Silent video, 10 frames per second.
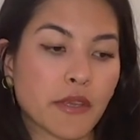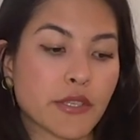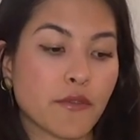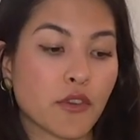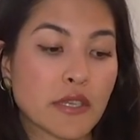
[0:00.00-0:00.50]
So
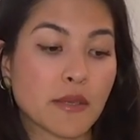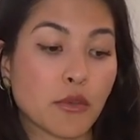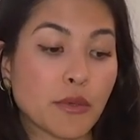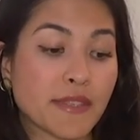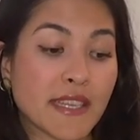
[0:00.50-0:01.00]
if you're someone
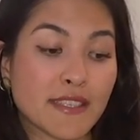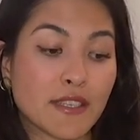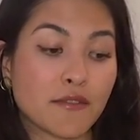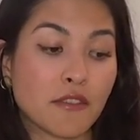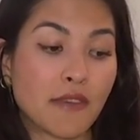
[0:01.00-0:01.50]
who's
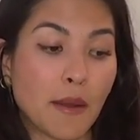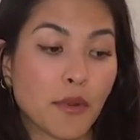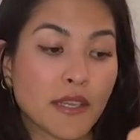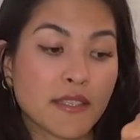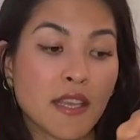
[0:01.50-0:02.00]
sensitive to
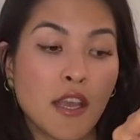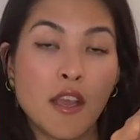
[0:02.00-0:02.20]
fabrics,